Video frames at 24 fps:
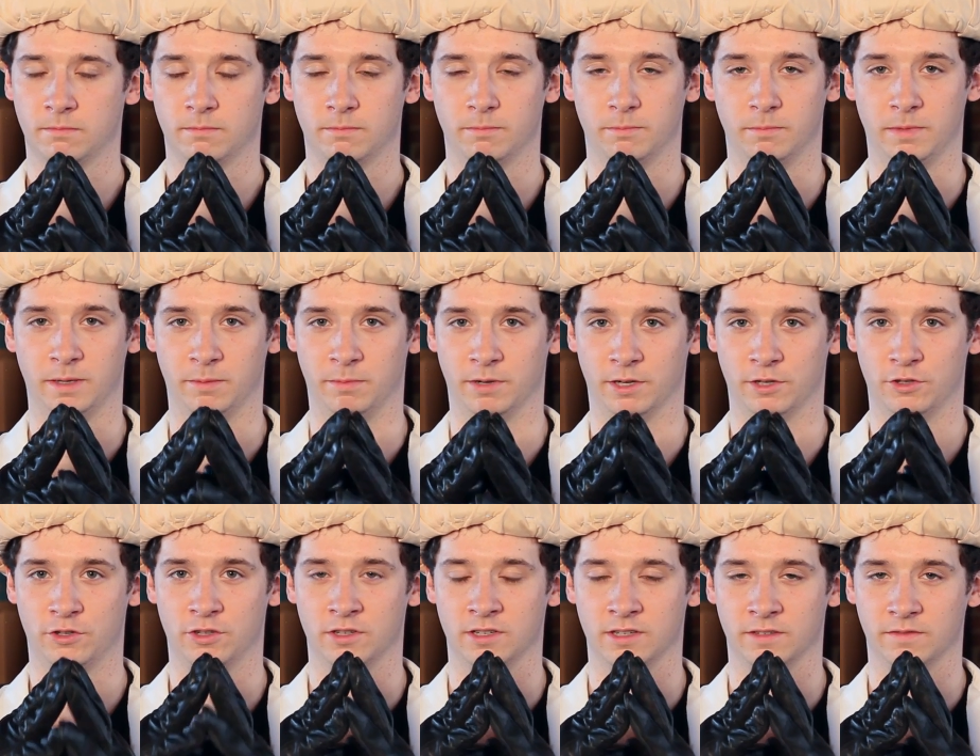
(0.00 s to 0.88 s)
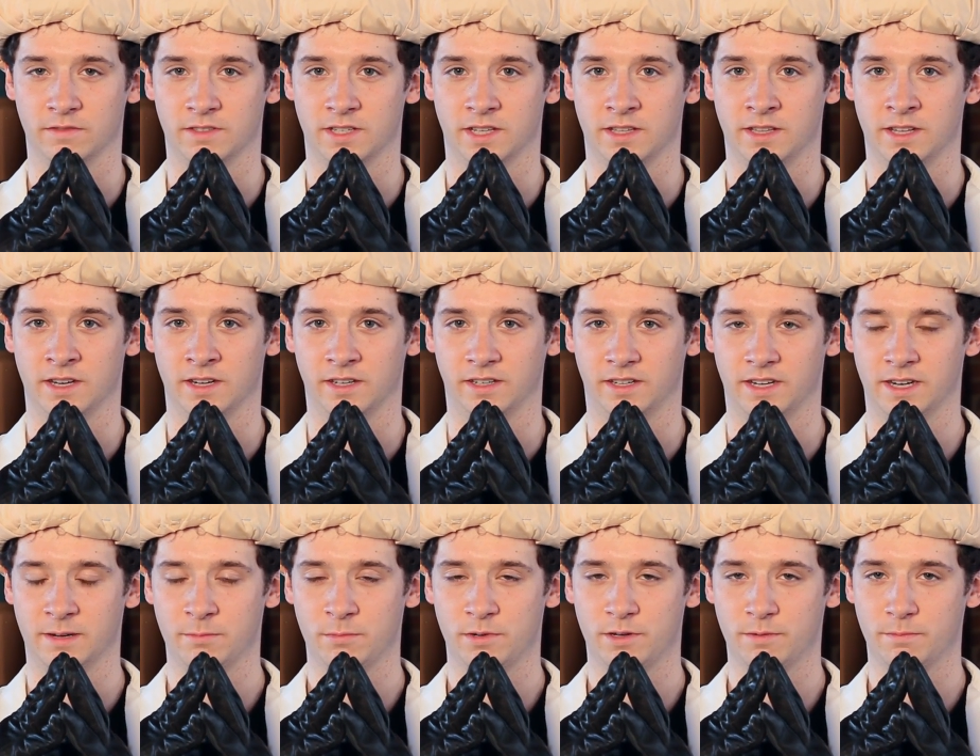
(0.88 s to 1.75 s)
Maybe I shouldn't have said that on
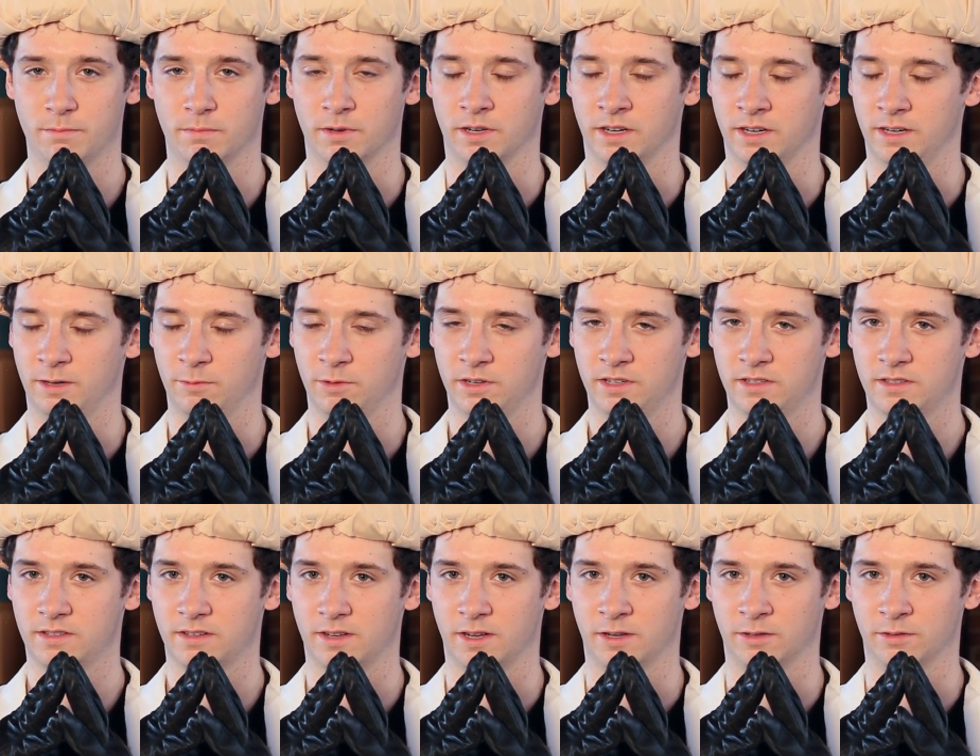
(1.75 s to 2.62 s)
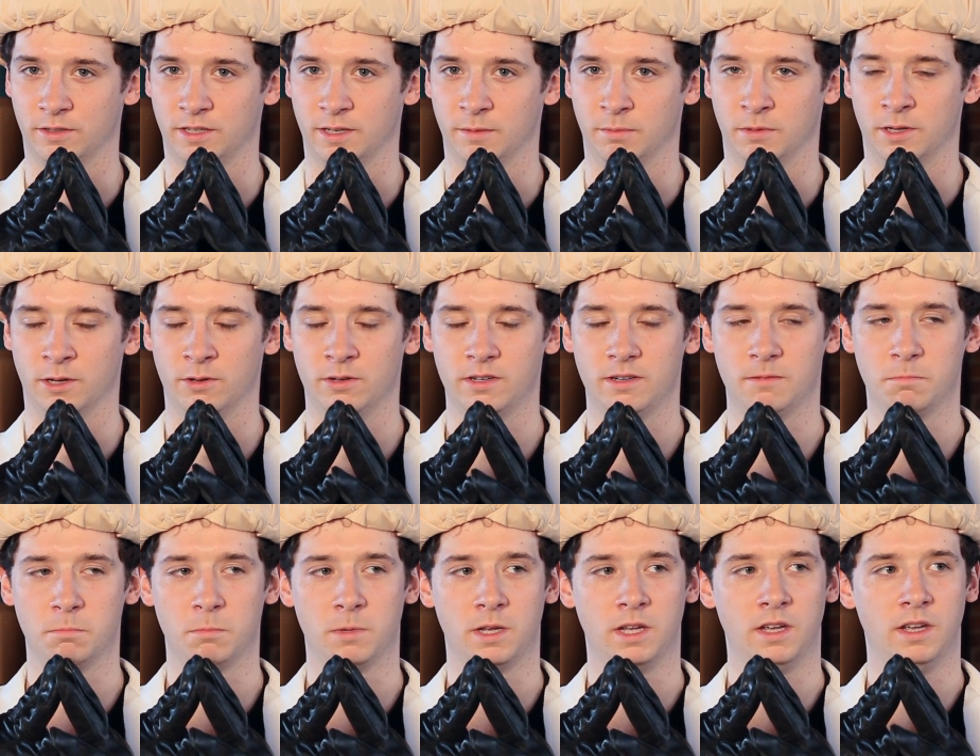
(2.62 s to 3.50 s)
camera, but anyways, I'll keep going.
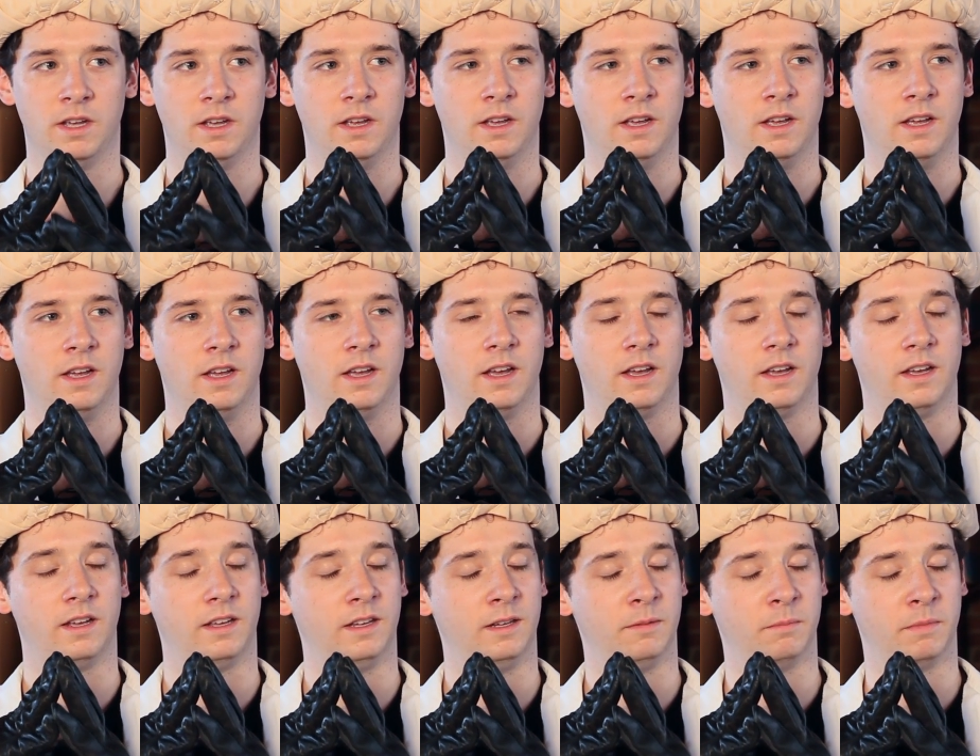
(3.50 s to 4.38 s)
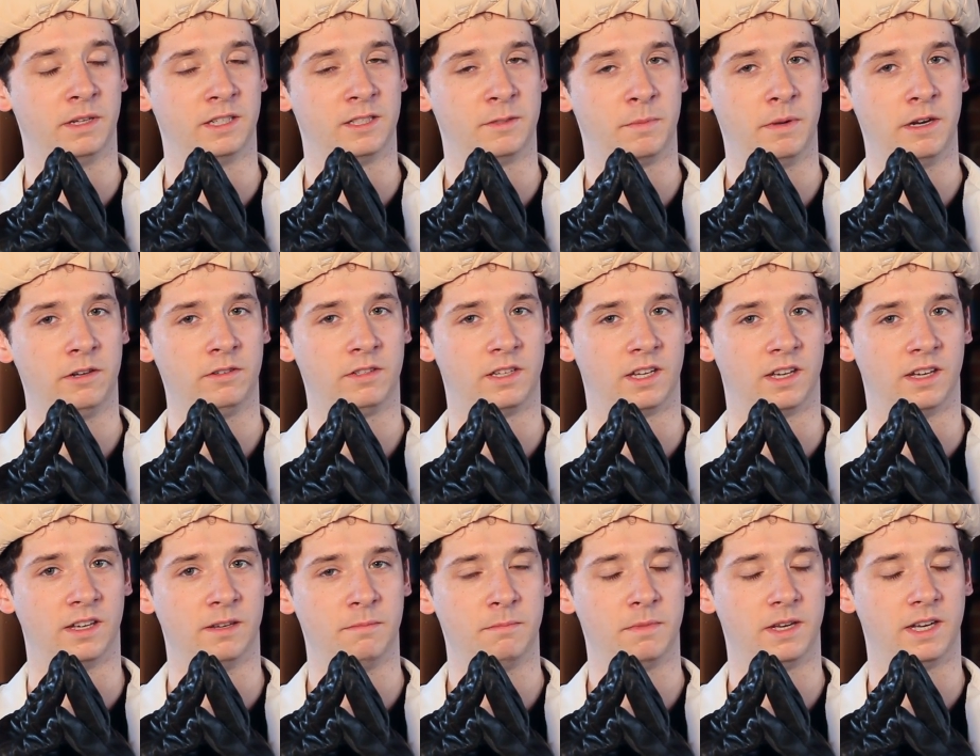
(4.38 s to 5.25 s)
In my spare
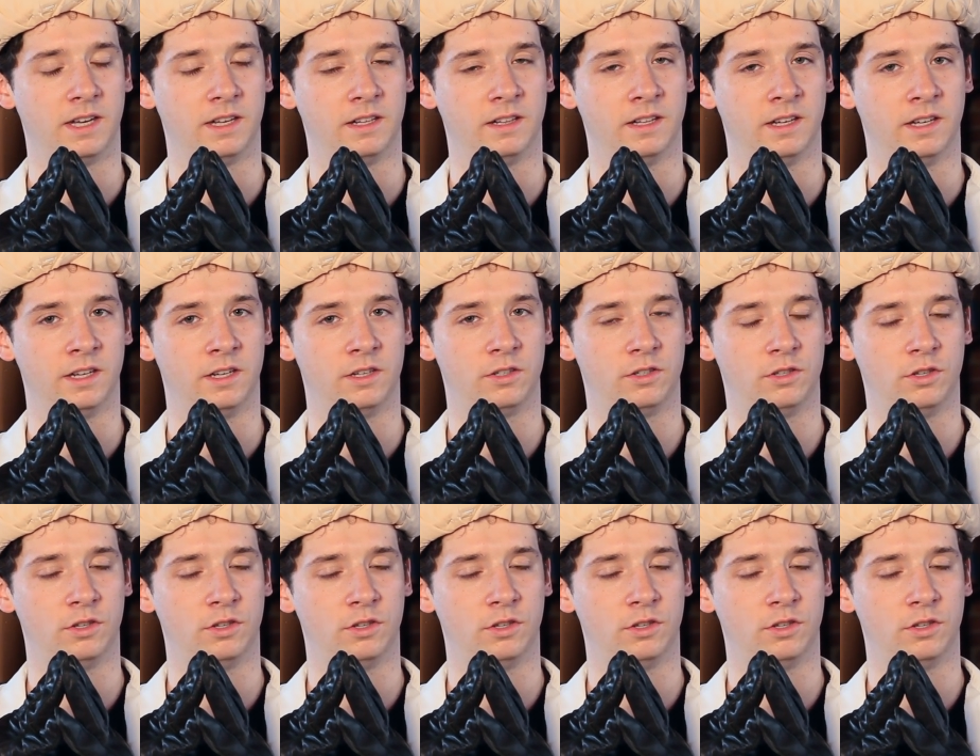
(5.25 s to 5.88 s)
time, I like